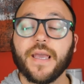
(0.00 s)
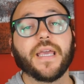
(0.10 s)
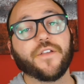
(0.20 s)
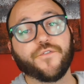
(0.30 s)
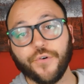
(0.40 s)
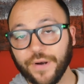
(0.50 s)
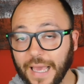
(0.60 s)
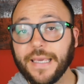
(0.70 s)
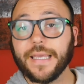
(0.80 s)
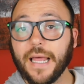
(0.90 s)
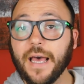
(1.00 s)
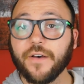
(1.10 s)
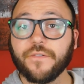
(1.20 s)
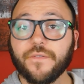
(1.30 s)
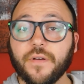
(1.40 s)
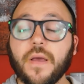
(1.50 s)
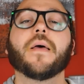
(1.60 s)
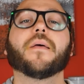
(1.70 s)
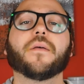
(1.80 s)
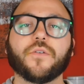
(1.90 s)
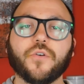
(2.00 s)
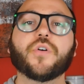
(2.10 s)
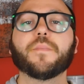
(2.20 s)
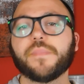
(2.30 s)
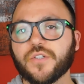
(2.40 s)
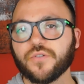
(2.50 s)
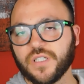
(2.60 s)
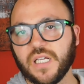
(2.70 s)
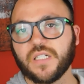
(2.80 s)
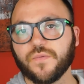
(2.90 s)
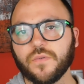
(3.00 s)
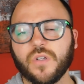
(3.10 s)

and if you're lucky enough, you're gonna be successful.